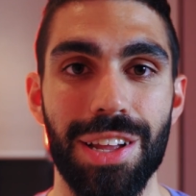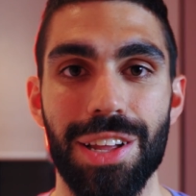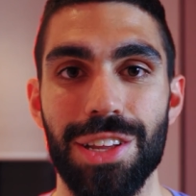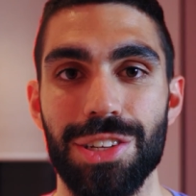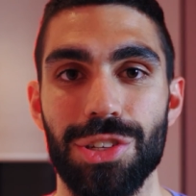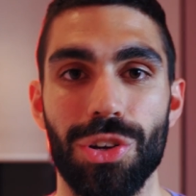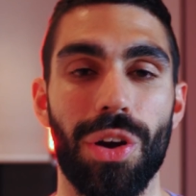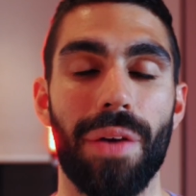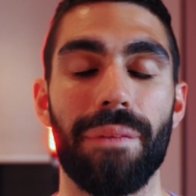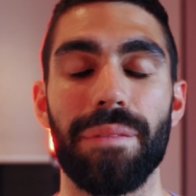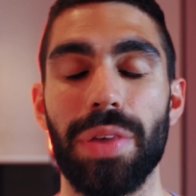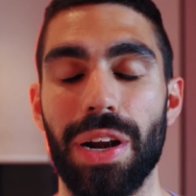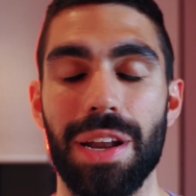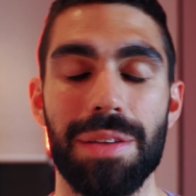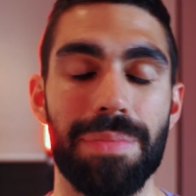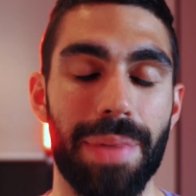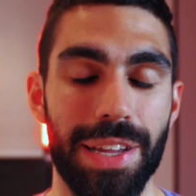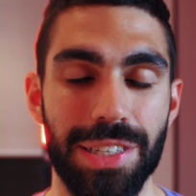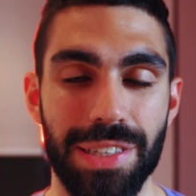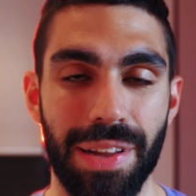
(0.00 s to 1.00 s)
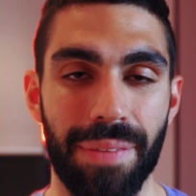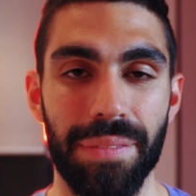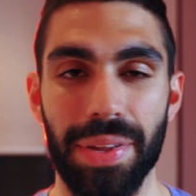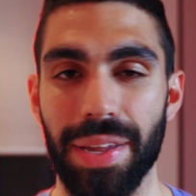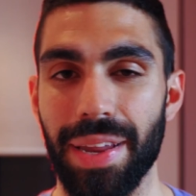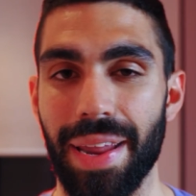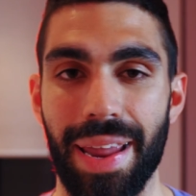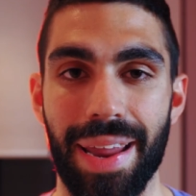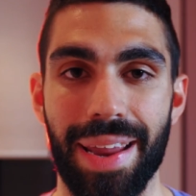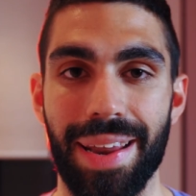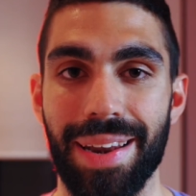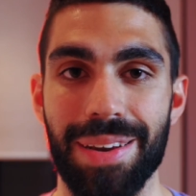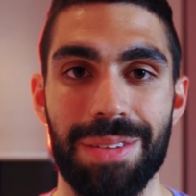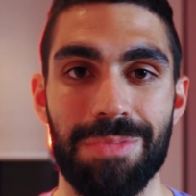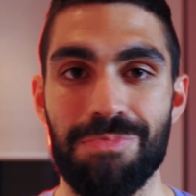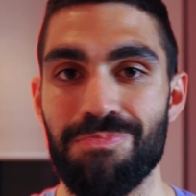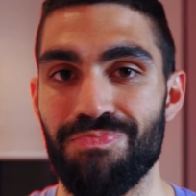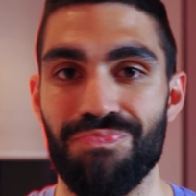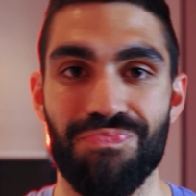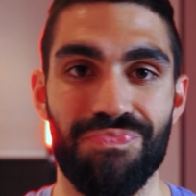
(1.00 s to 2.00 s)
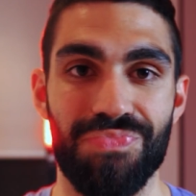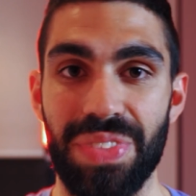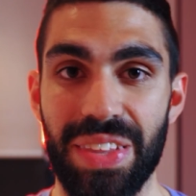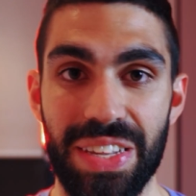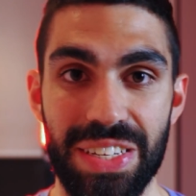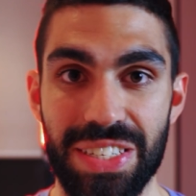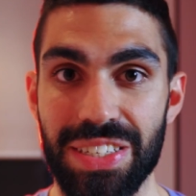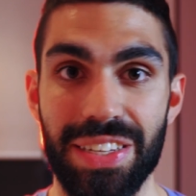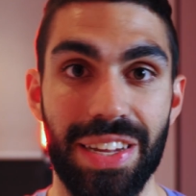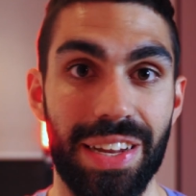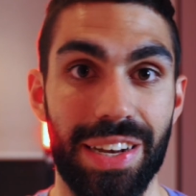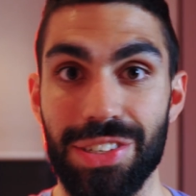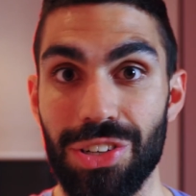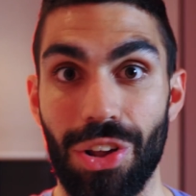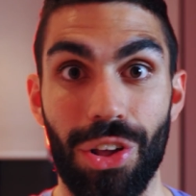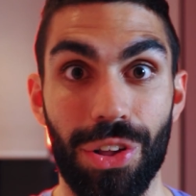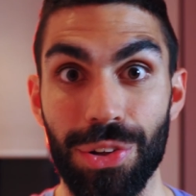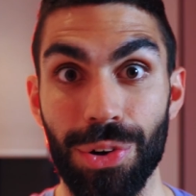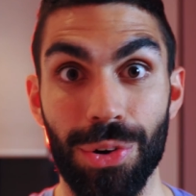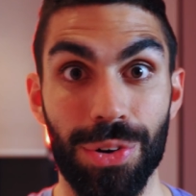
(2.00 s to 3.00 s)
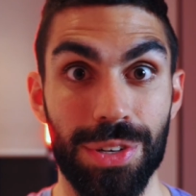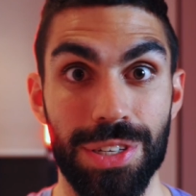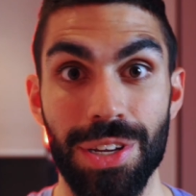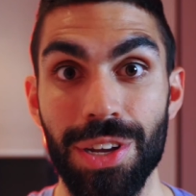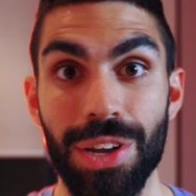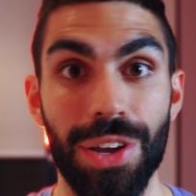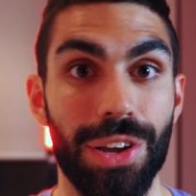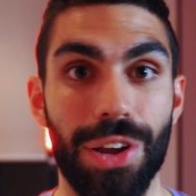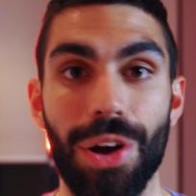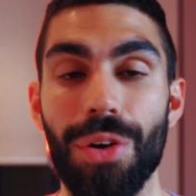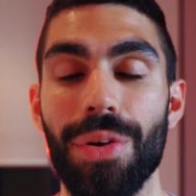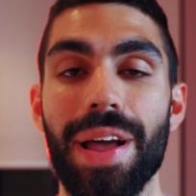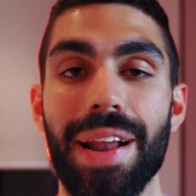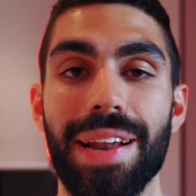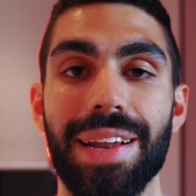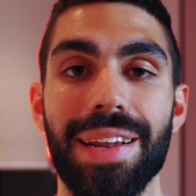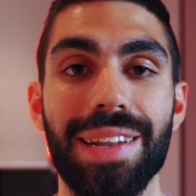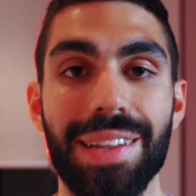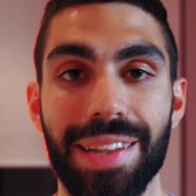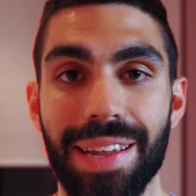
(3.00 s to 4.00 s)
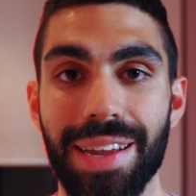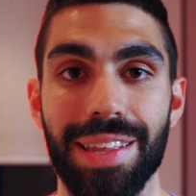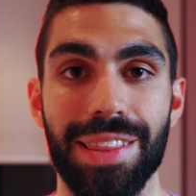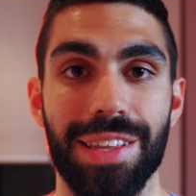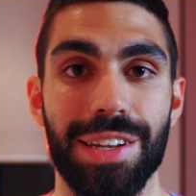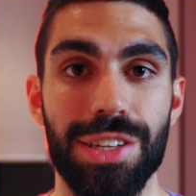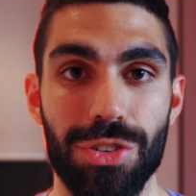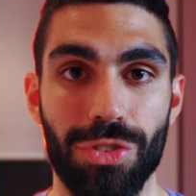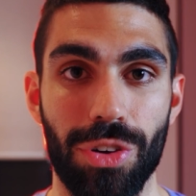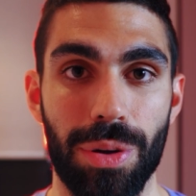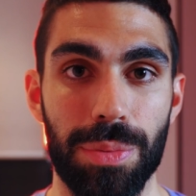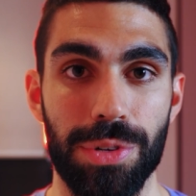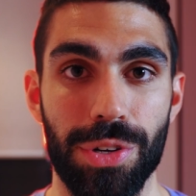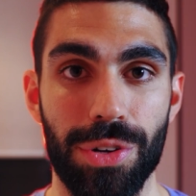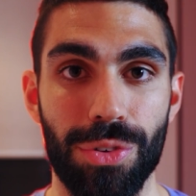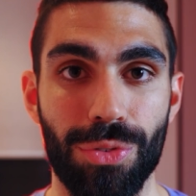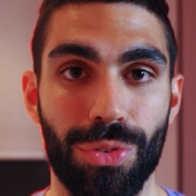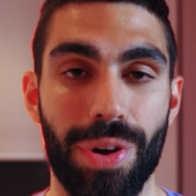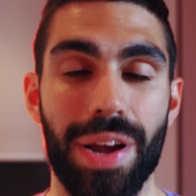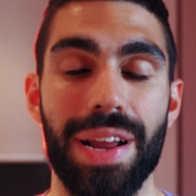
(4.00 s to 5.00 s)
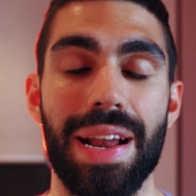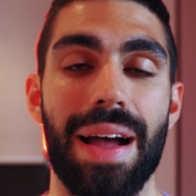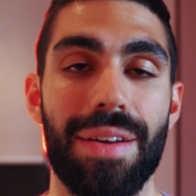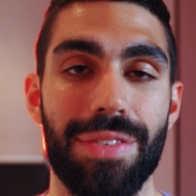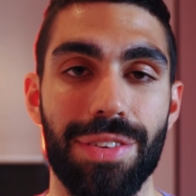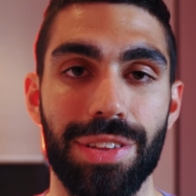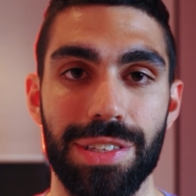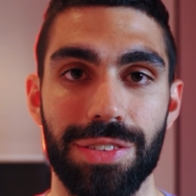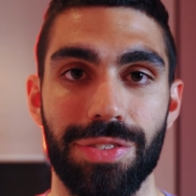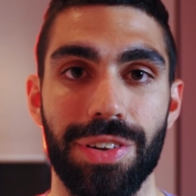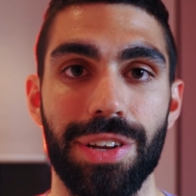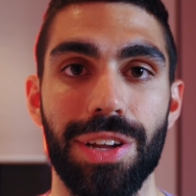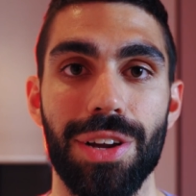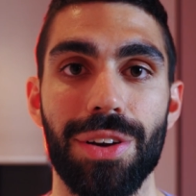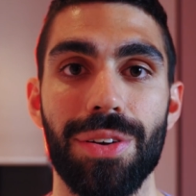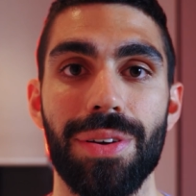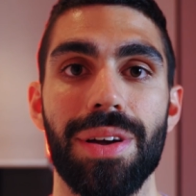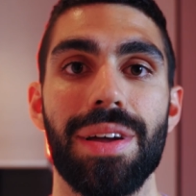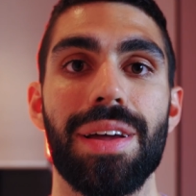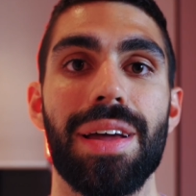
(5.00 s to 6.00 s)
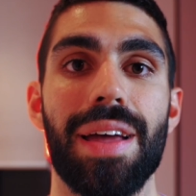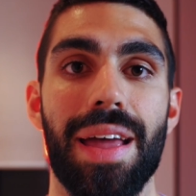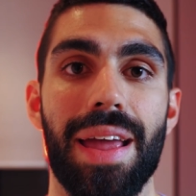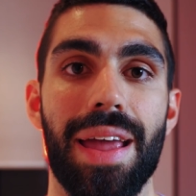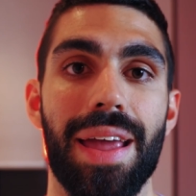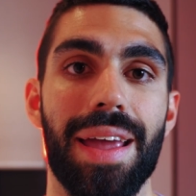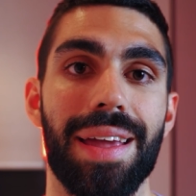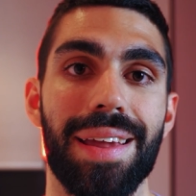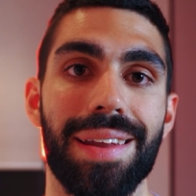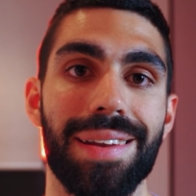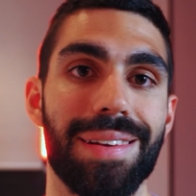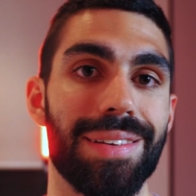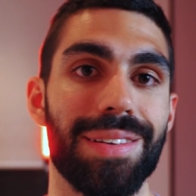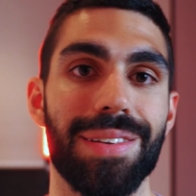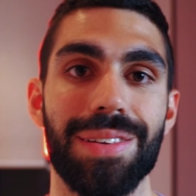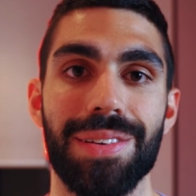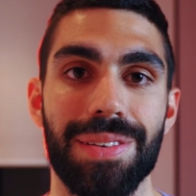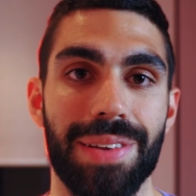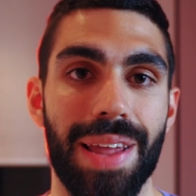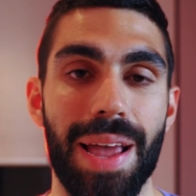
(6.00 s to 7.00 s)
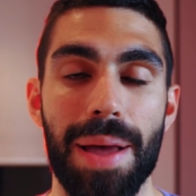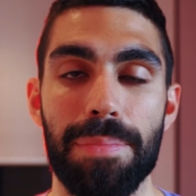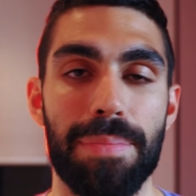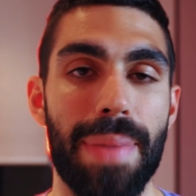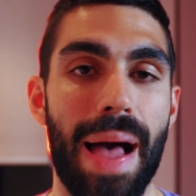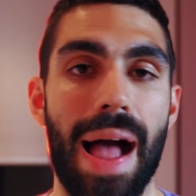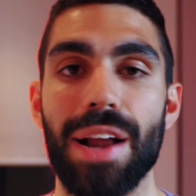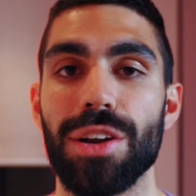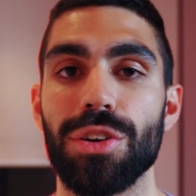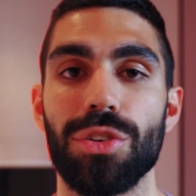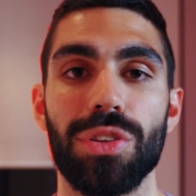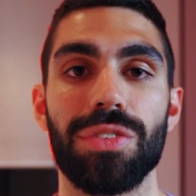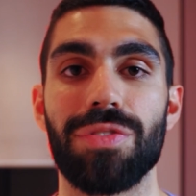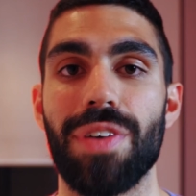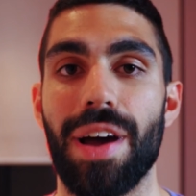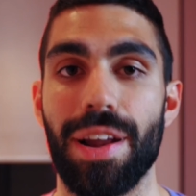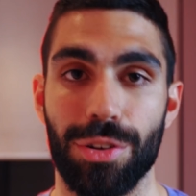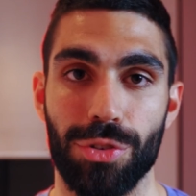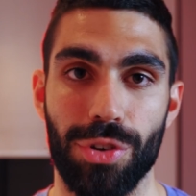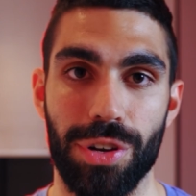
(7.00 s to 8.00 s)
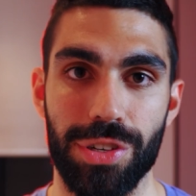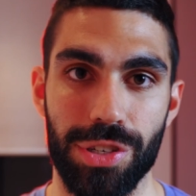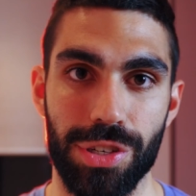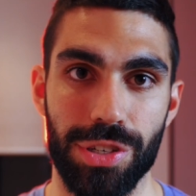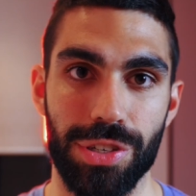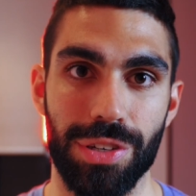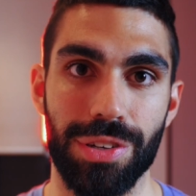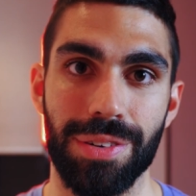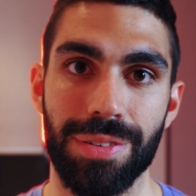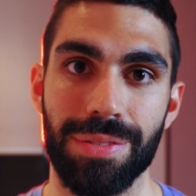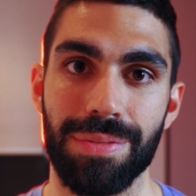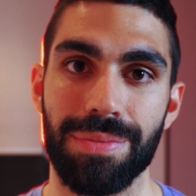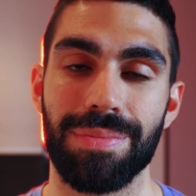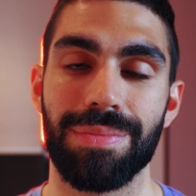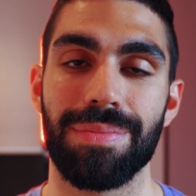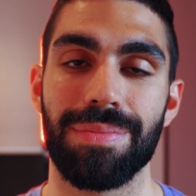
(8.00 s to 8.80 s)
So I thought I'd make something, and this is it. It's all yours. Go get it. Link in the description right after this video. And yeah, back to the final transition. Now